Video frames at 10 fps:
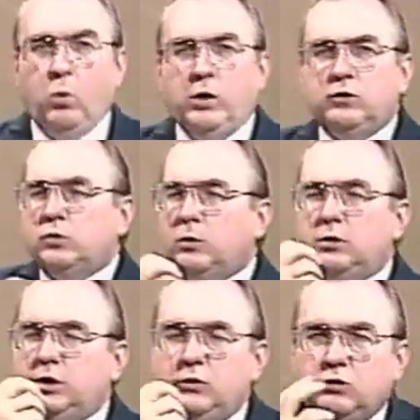We just want
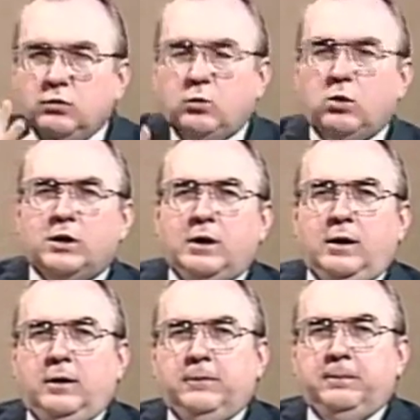to teach you the Word of
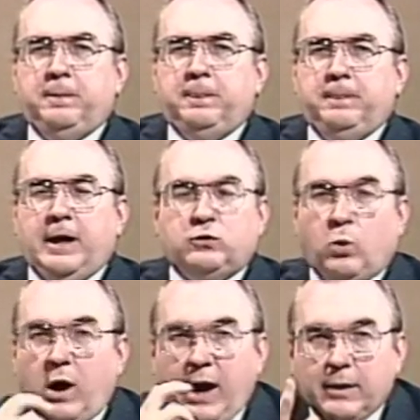God. That's
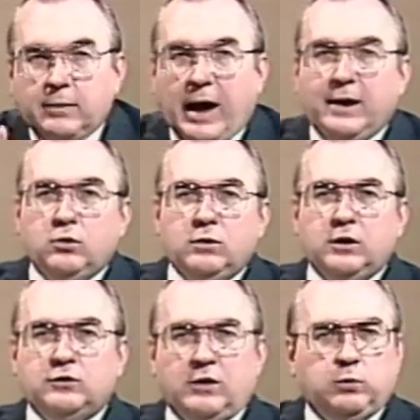why I, I, do
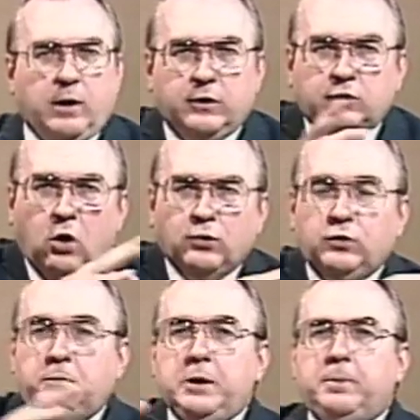this. That's why this
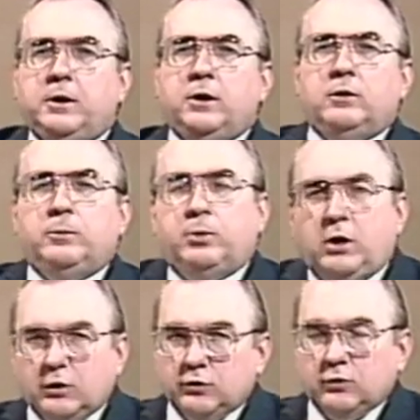host of people here in the
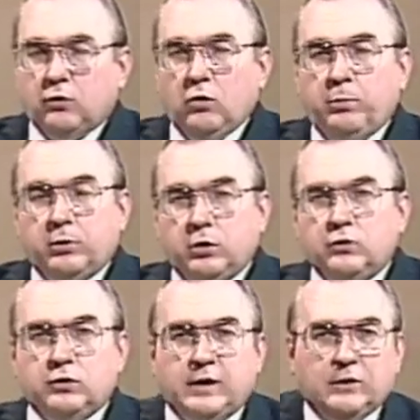production crew
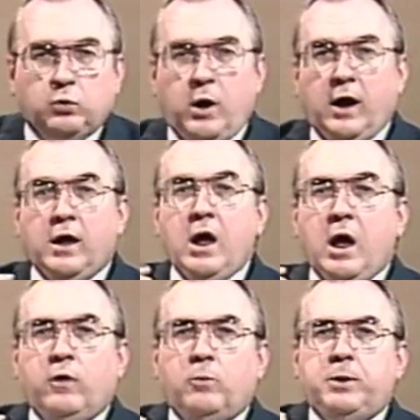produce it. That's why
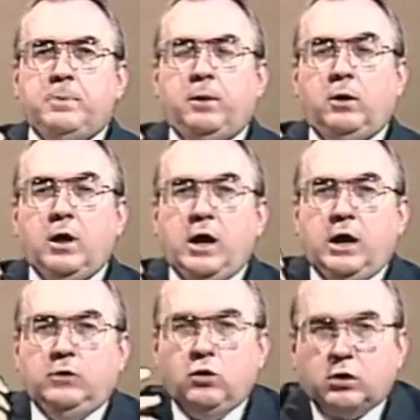there are people
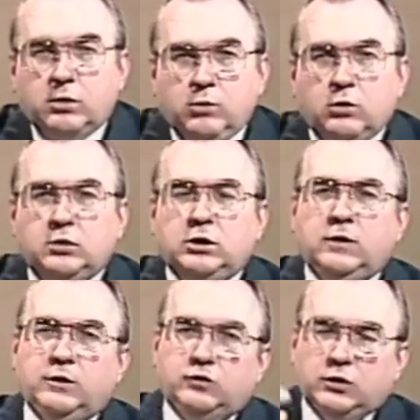in your
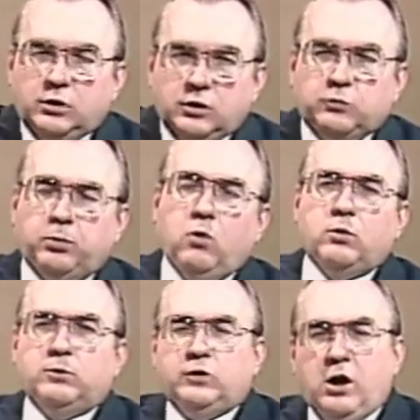community that see that this
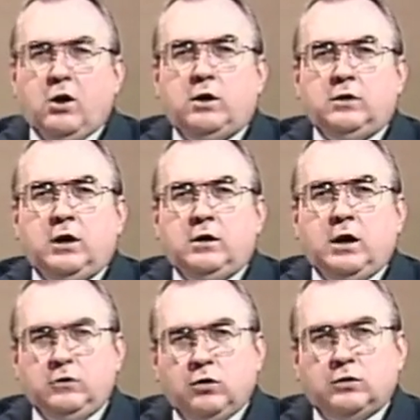program is aired in,
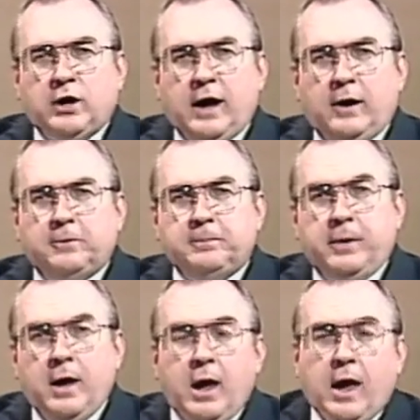in, in your town